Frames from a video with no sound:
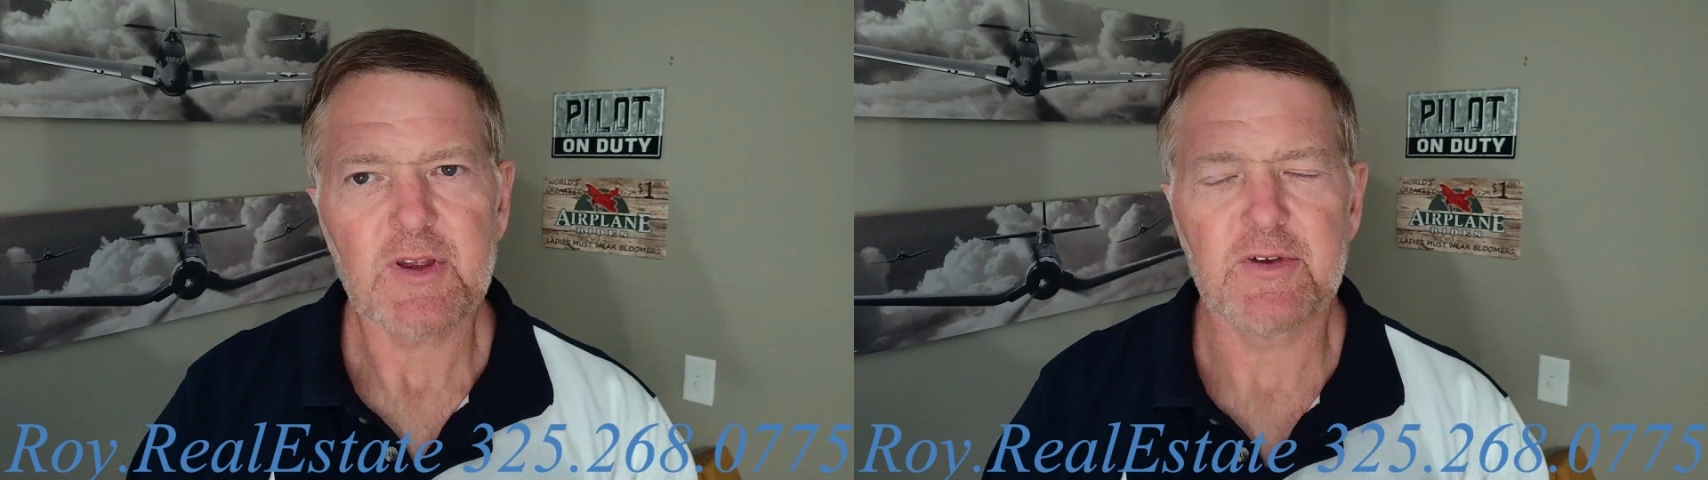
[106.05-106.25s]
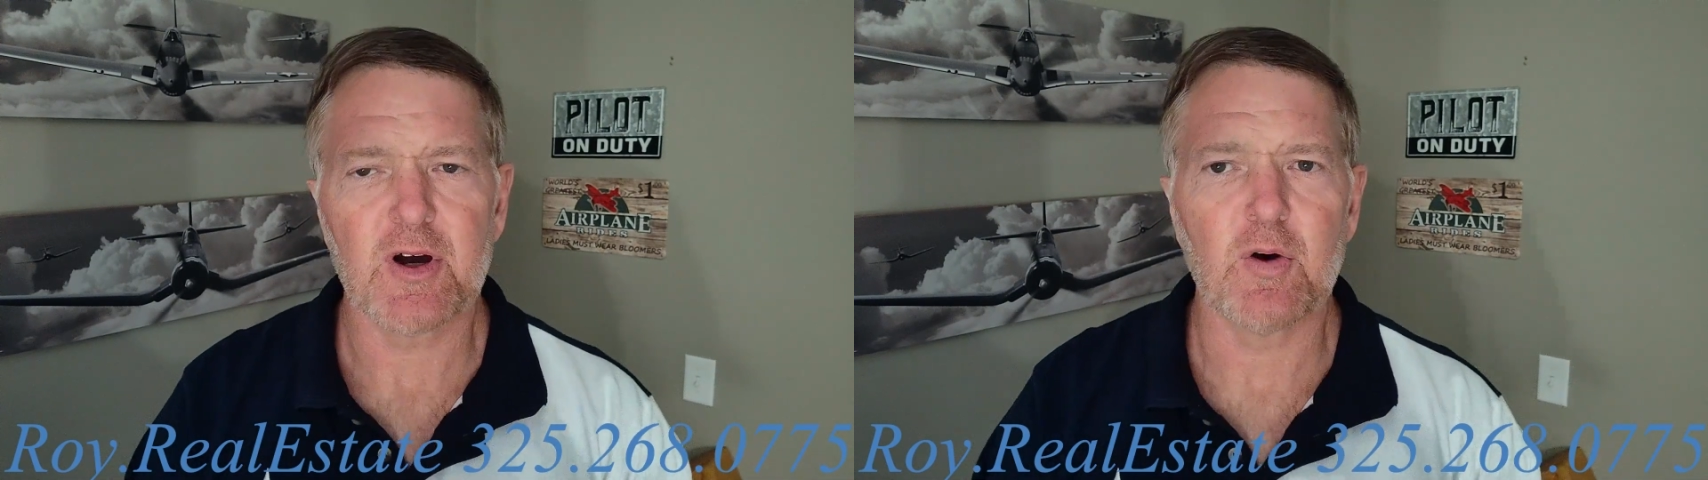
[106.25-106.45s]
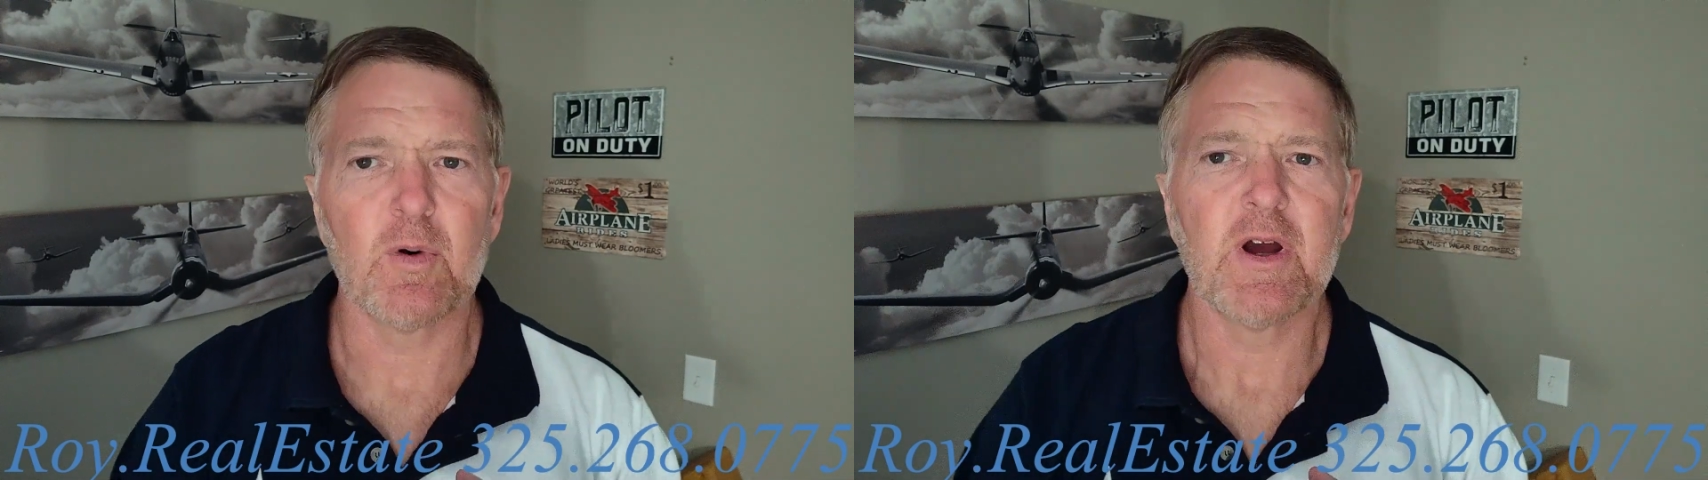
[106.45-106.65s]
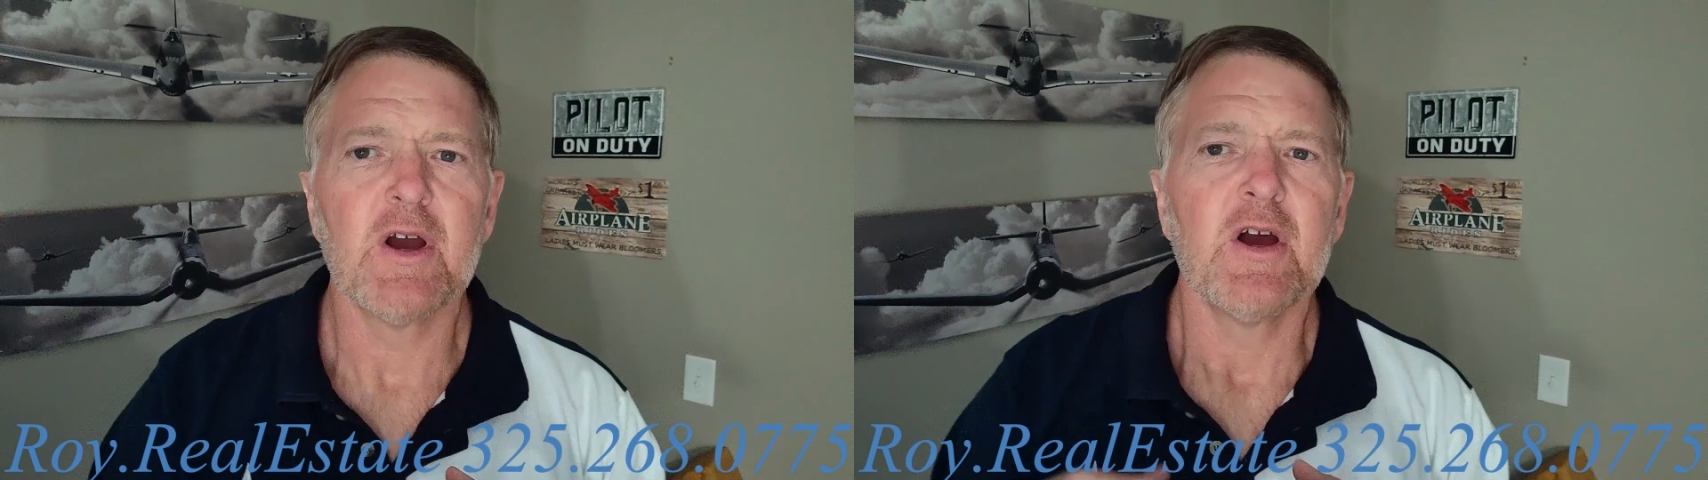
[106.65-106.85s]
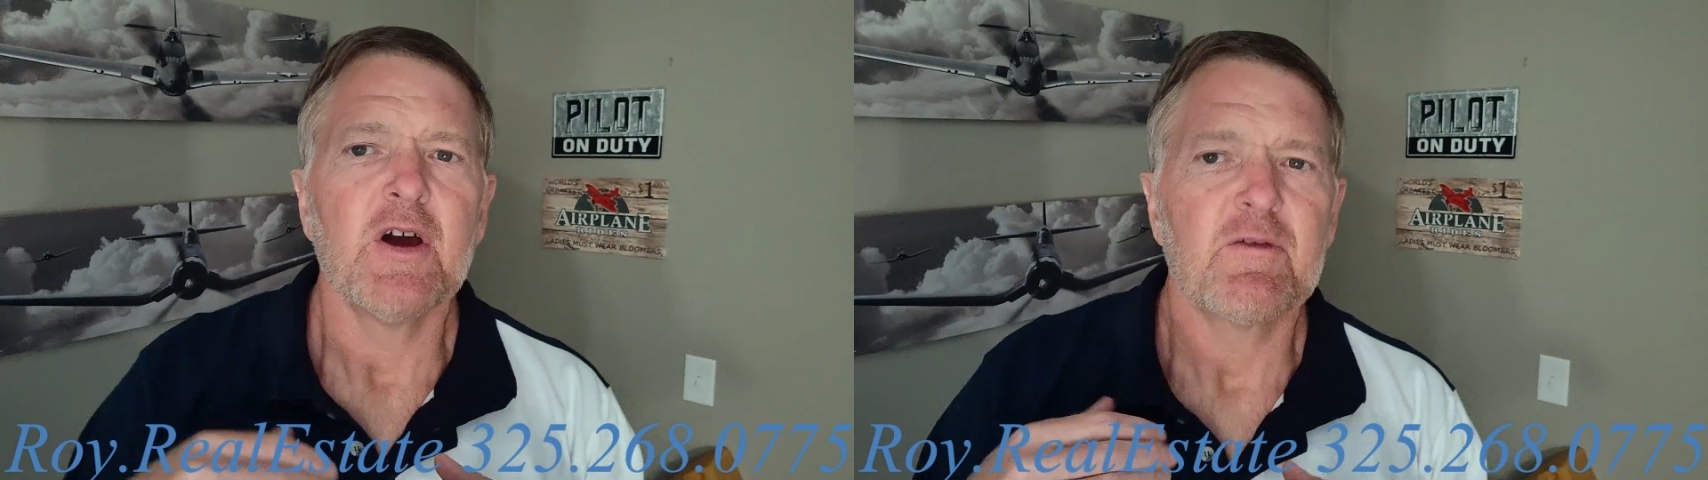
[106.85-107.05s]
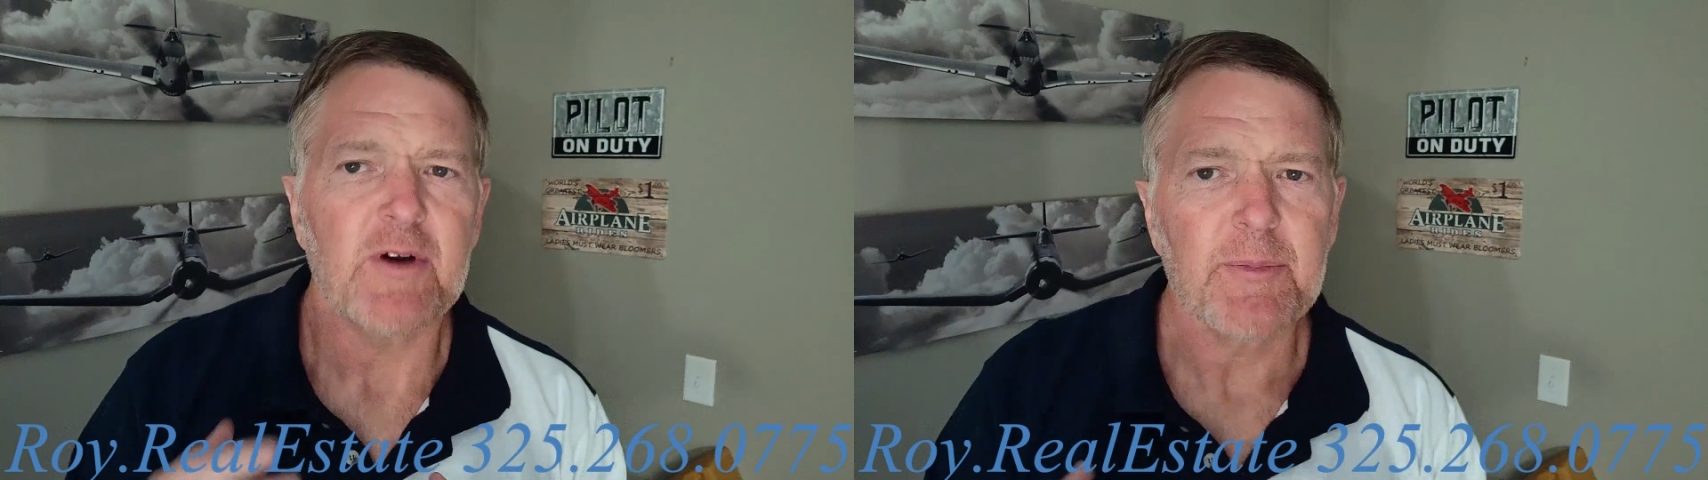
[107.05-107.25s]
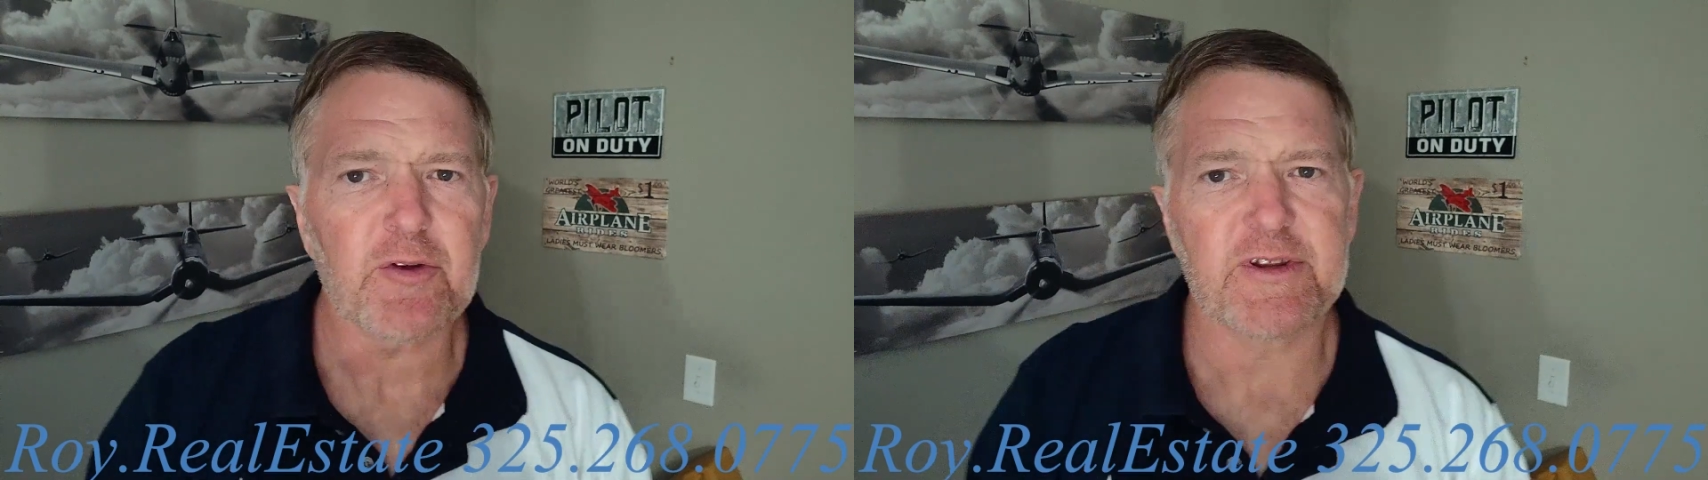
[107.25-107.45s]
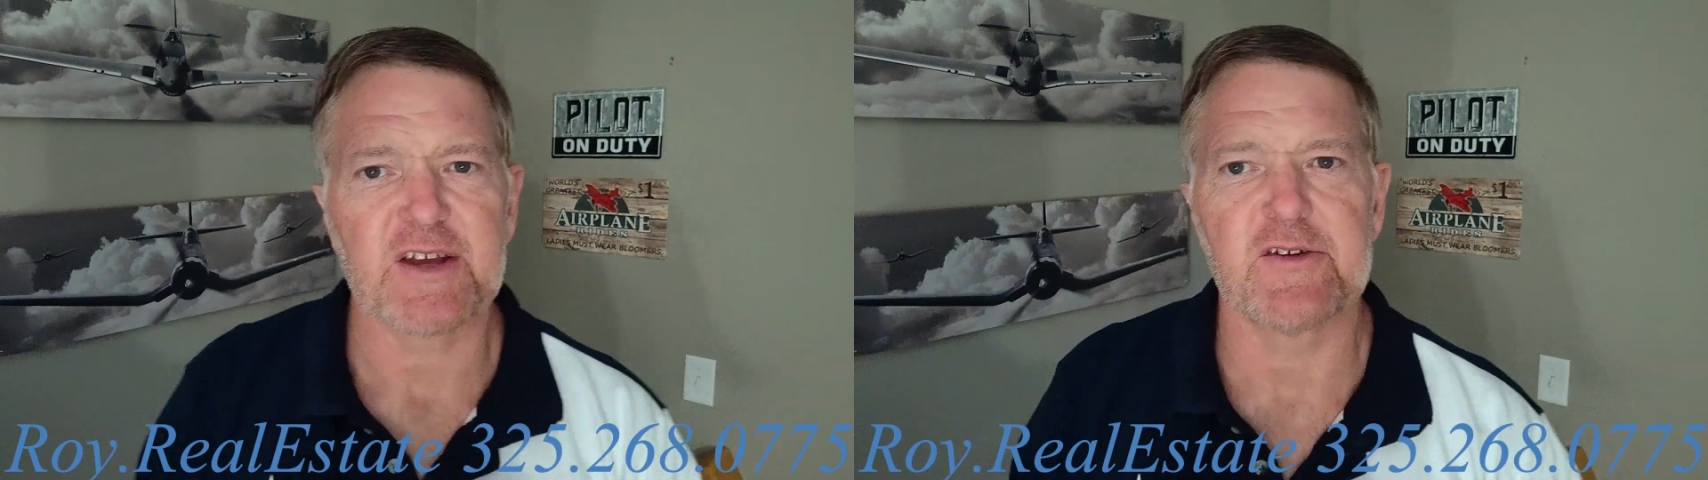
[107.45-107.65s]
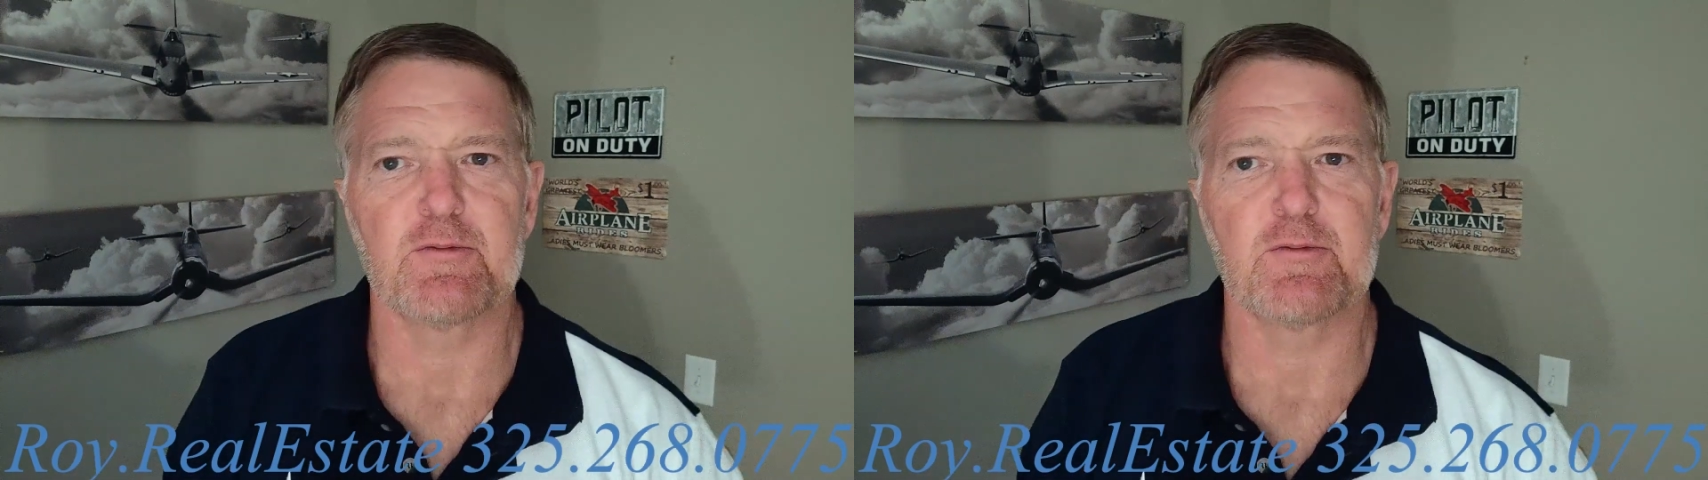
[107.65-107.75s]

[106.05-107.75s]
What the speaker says: So from those Texas